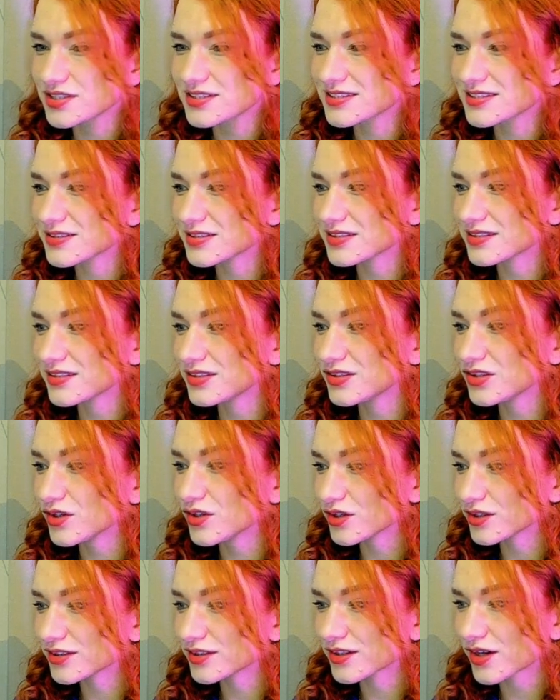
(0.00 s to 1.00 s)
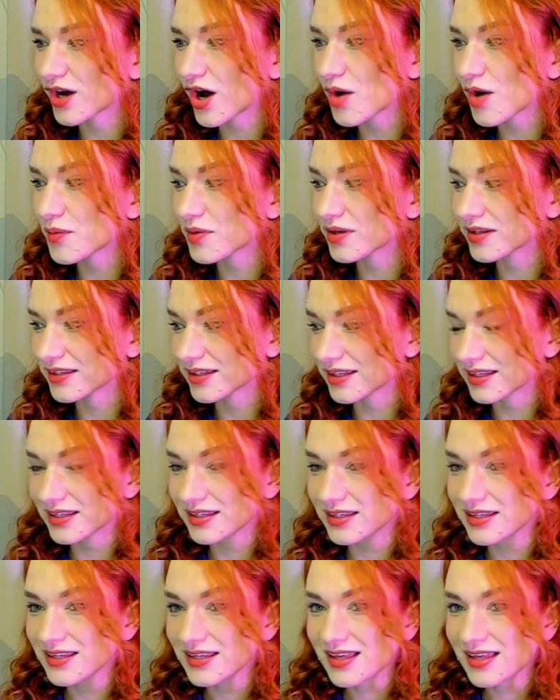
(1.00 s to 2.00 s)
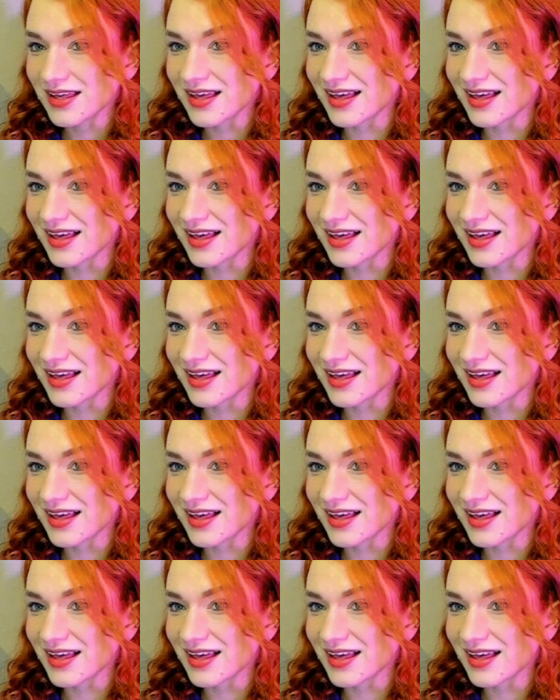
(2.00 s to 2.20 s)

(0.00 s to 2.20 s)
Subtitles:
is not commonly,